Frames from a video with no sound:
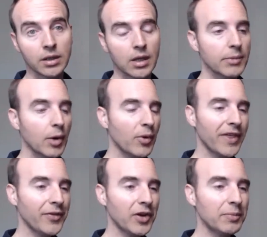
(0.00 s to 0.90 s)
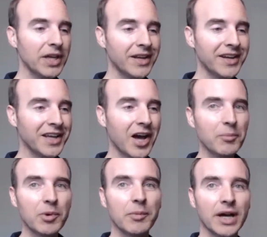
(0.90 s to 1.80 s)
but without there being any
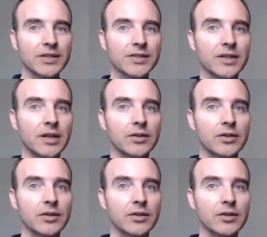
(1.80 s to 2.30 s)
compromise